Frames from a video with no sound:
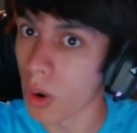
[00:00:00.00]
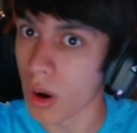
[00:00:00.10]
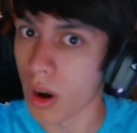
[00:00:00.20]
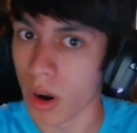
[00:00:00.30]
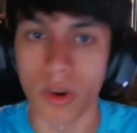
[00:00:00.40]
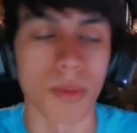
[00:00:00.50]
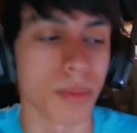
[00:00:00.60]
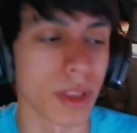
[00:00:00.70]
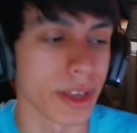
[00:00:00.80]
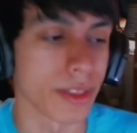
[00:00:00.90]
our own
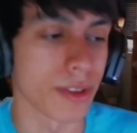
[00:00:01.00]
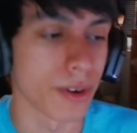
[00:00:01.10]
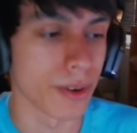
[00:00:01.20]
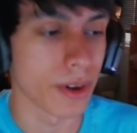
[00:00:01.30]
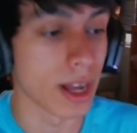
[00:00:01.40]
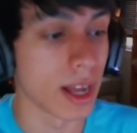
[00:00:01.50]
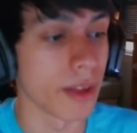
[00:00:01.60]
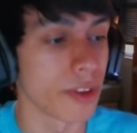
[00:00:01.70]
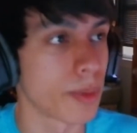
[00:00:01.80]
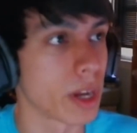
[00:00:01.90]
playthrough.
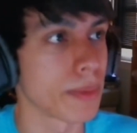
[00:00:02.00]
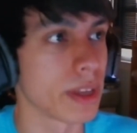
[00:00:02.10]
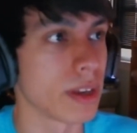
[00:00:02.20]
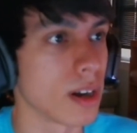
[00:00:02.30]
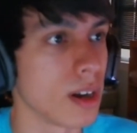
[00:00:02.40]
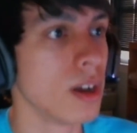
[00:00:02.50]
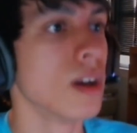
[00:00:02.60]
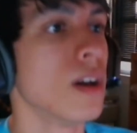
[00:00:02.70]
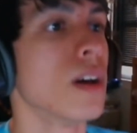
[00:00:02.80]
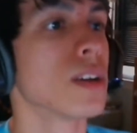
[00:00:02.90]
There might be a
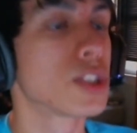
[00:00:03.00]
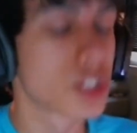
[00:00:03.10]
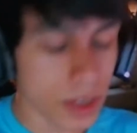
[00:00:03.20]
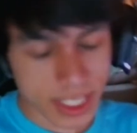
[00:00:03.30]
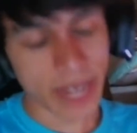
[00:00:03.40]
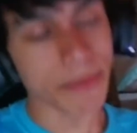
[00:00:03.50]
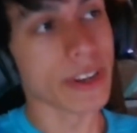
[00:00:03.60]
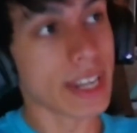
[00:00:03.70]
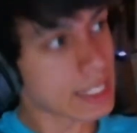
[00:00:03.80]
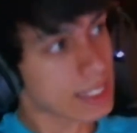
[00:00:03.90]
certain type of
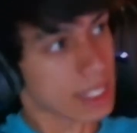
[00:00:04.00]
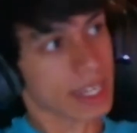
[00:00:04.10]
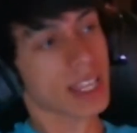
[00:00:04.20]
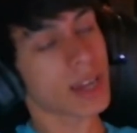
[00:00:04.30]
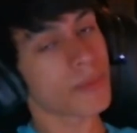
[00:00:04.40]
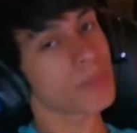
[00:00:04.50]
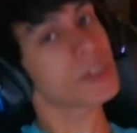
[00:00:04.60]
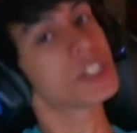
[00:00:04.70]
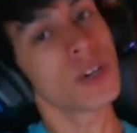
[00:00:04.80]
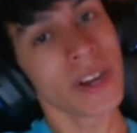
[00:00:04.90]
Nuzlocke that I might be
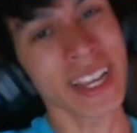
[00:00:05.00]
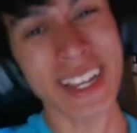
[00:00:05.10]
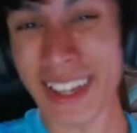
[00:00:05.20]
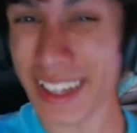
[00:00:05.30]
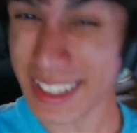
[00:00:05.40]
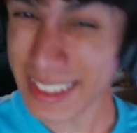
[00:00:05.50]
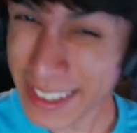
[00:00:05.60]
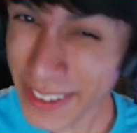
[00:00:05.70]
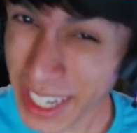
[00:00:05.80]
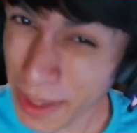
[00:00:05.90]
doing.
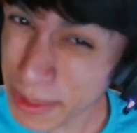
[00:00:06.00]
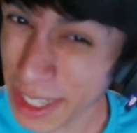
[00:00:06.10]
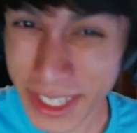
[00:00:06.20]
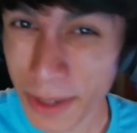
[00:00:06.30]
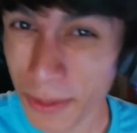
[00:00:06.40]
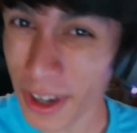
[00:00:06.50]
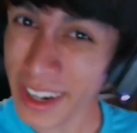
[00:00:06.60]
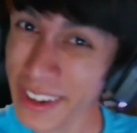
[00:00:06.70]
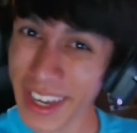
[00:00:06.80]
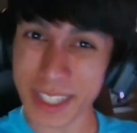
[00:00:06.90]
It comes out day 1.
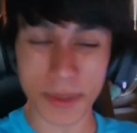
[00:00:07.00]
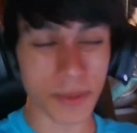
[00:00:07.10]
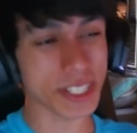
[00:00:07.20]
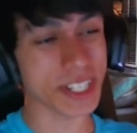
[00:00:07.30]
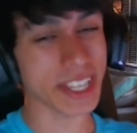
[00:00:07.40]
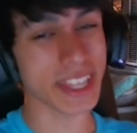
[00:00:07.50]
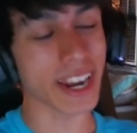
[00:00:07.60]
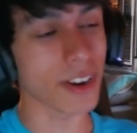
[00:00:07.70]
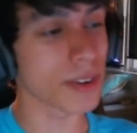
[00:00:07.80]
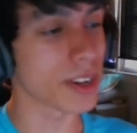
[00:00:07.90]
You guys might want to check that out.
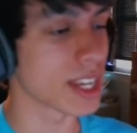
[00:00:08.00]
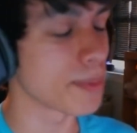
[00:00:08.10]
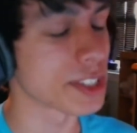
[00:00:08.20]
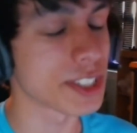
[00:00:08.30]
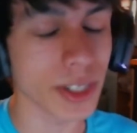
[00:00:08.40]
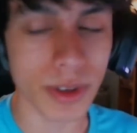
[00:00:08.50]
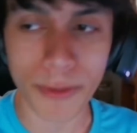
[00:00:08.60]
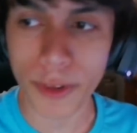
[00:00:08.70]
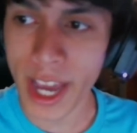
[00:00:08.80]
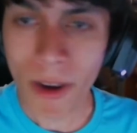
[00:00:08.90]
I'm going to keep it a secret
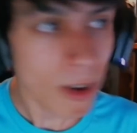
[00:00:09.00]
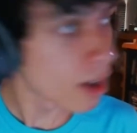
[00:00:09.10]
for now.